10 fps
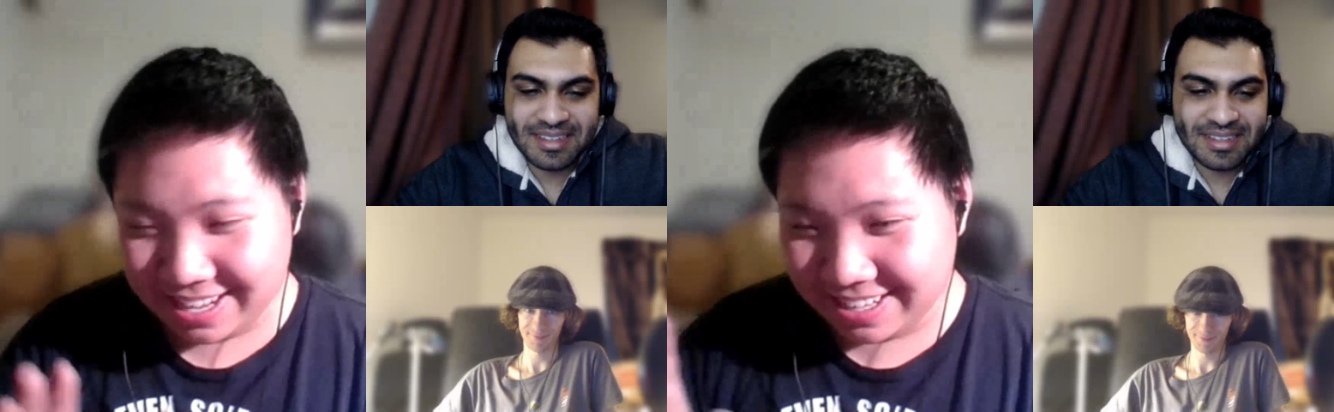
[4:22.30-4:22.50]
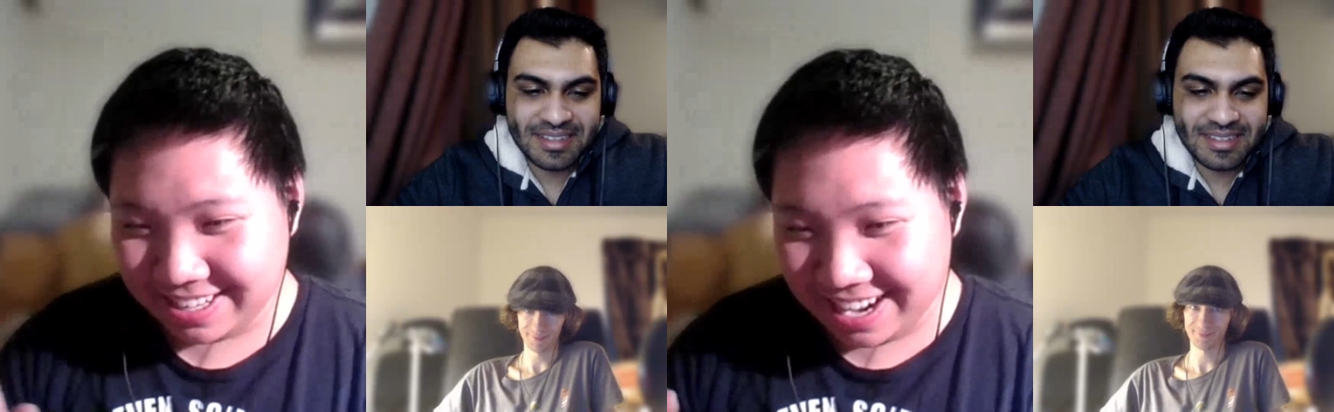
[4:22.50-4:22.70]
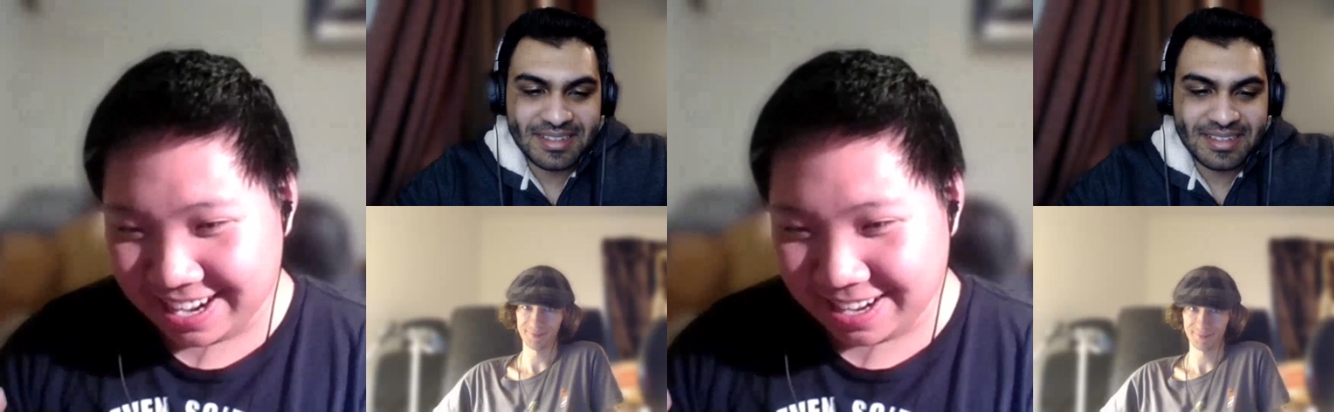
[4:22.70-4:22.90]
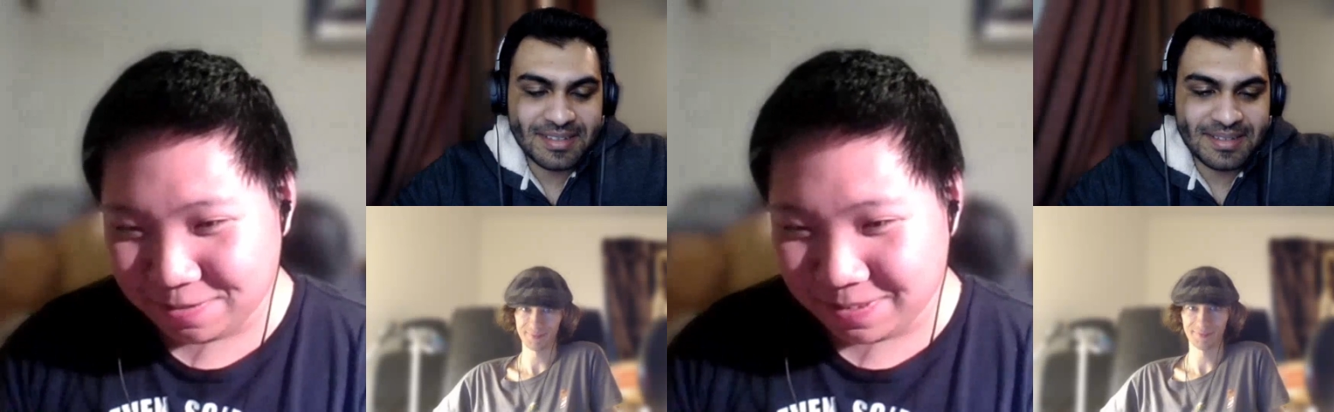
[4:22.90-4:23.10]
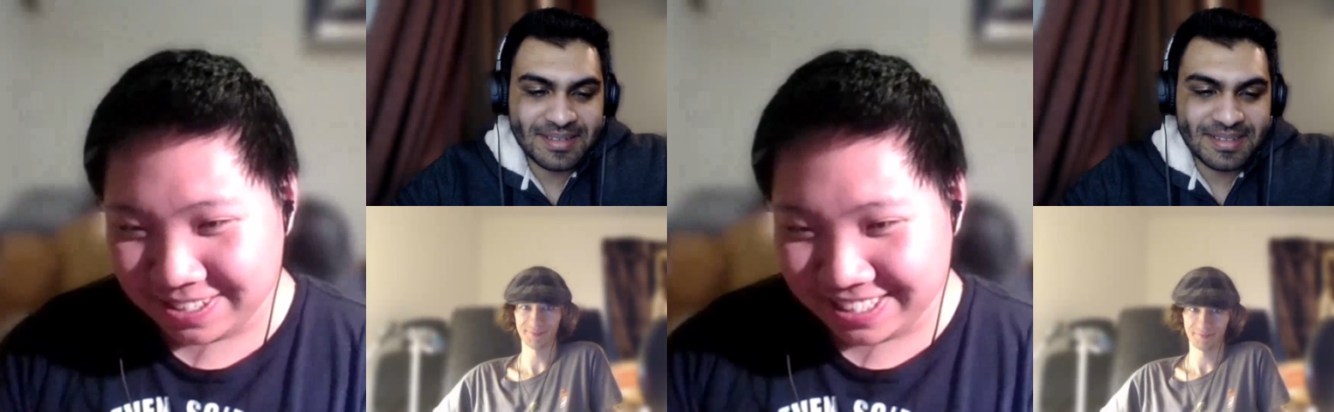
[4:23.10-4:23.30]
Speaker 1: and
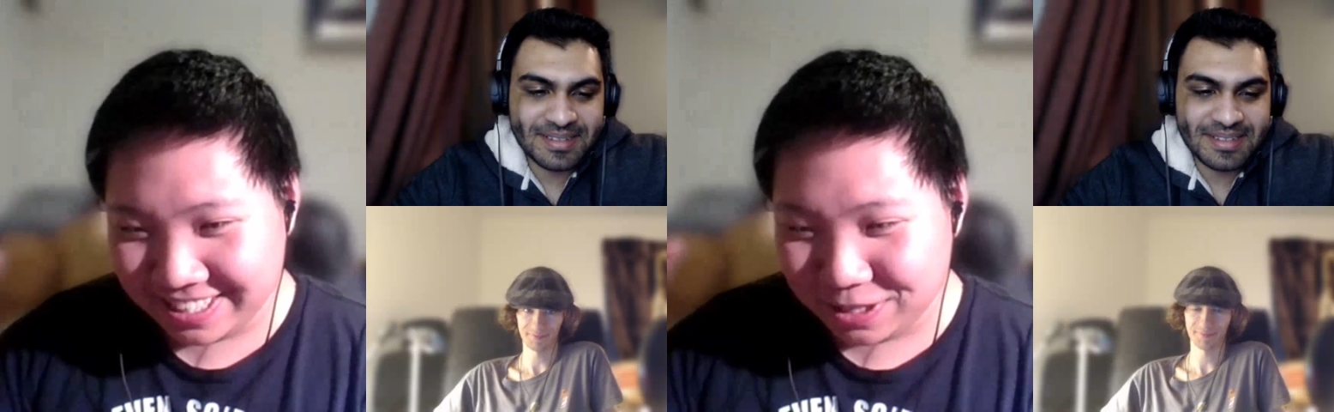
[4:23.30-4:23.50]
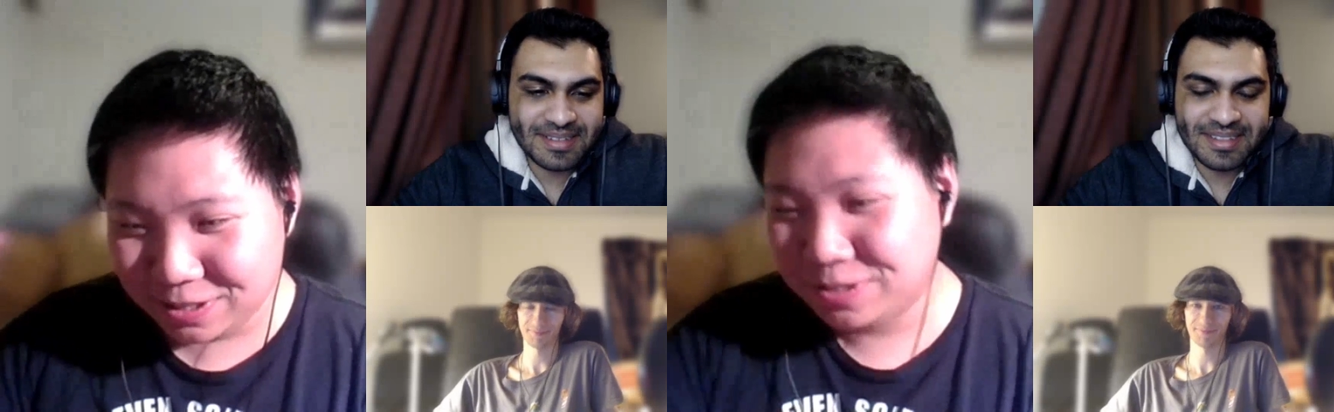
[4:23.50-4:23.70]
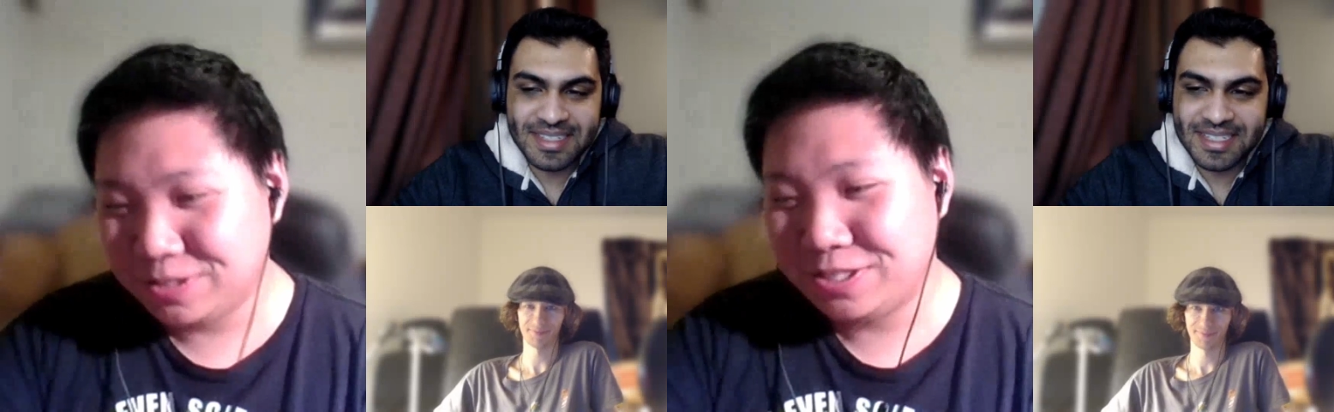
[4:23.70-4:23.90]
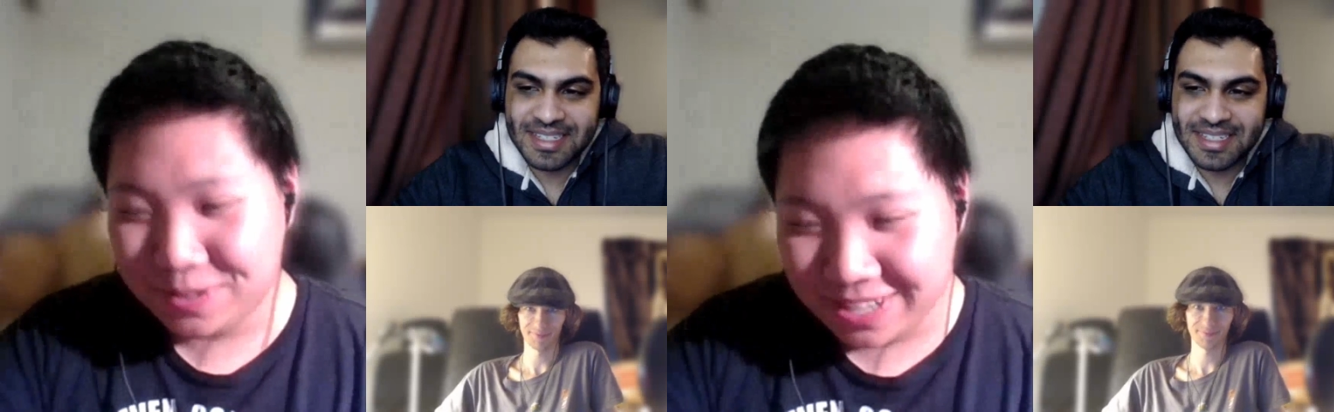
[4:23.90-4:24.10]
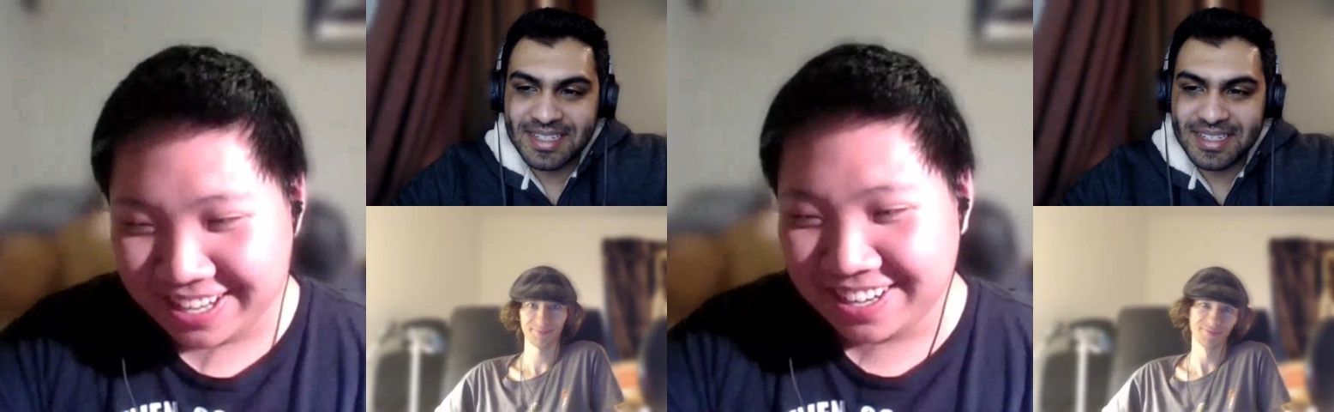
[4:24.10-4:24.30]
and really
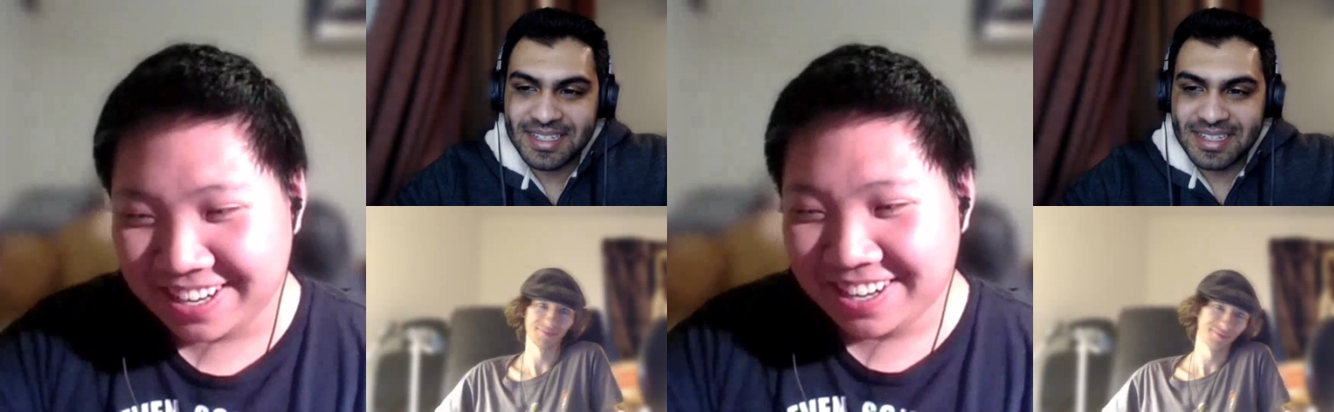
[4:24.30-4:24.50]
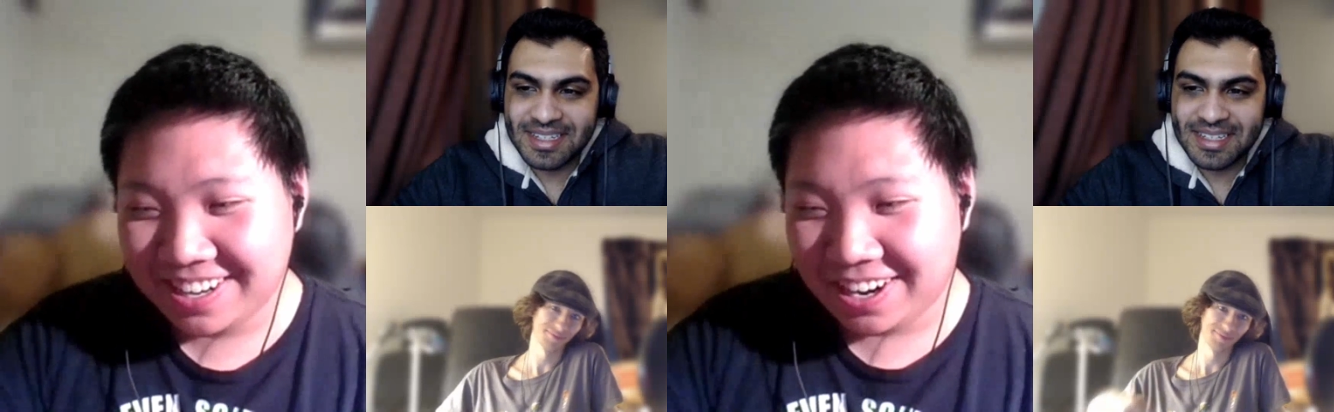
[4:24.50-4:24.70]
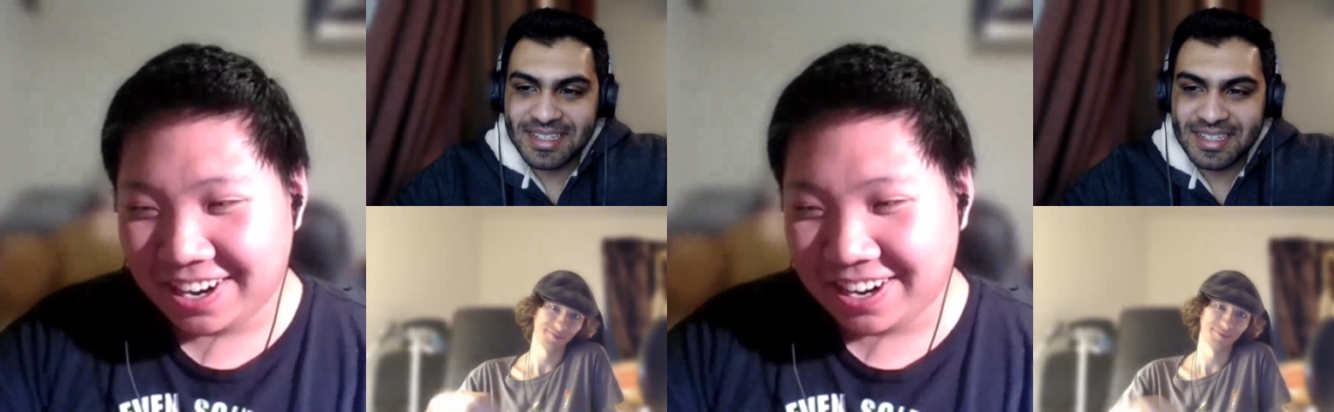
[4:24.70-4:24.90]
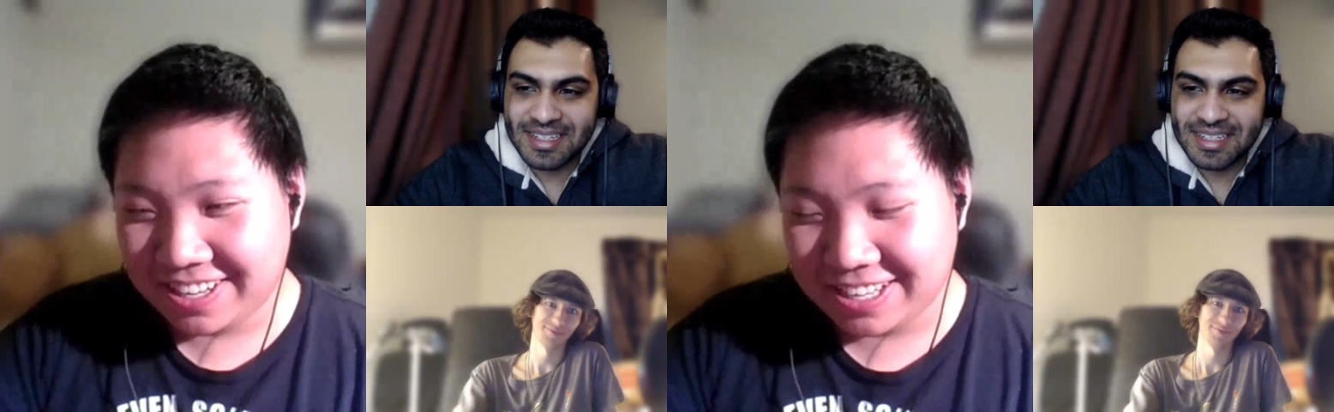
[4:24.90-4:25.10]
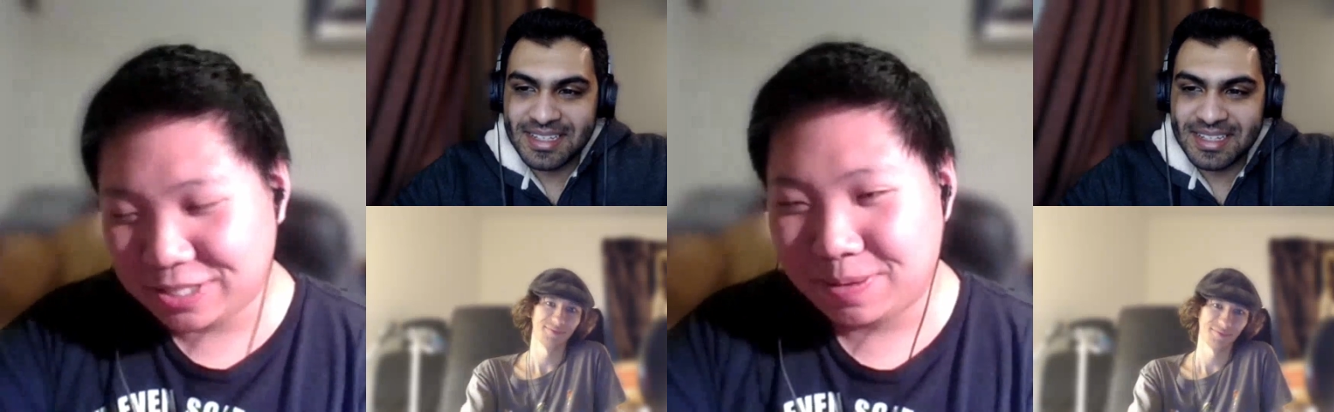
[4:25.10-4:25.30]
clues you in
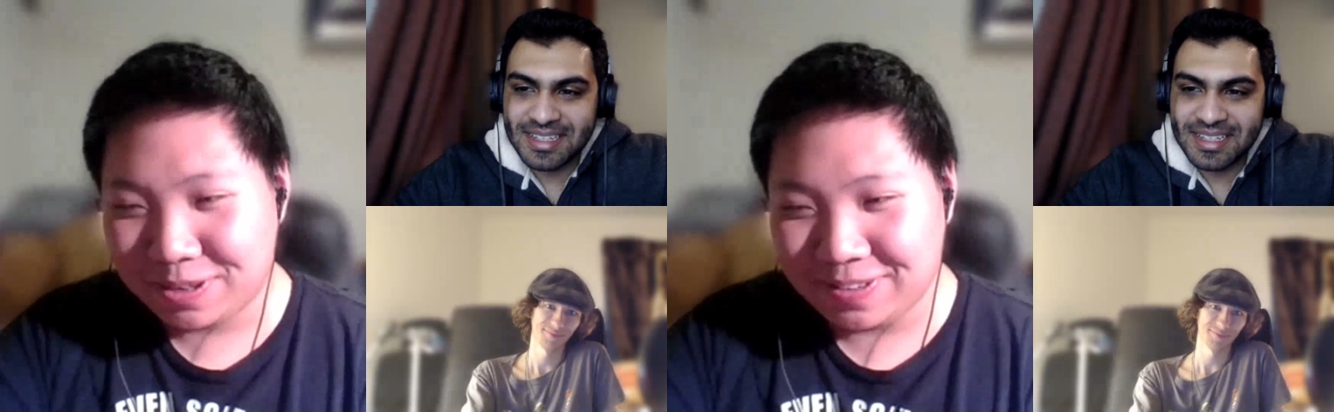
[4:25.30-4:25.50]
on his